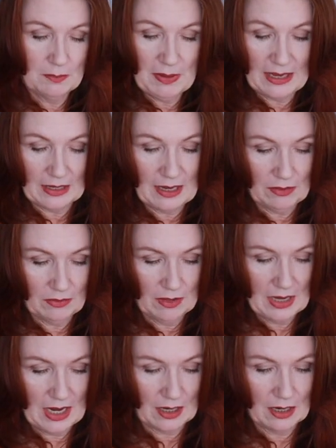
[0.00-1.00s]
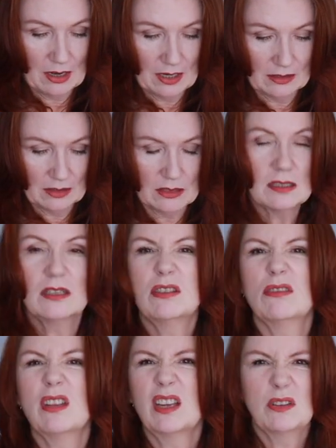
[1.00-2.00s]
to bag out the neckline because I
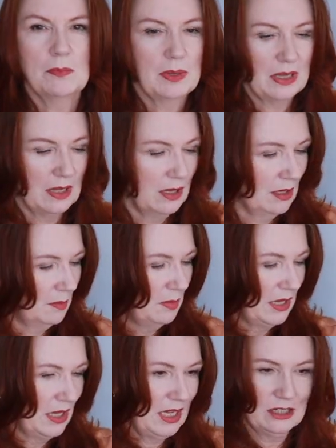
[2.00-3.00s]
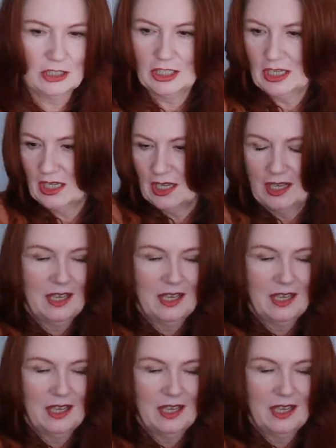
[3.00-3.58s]
thought that could be a bit itchy.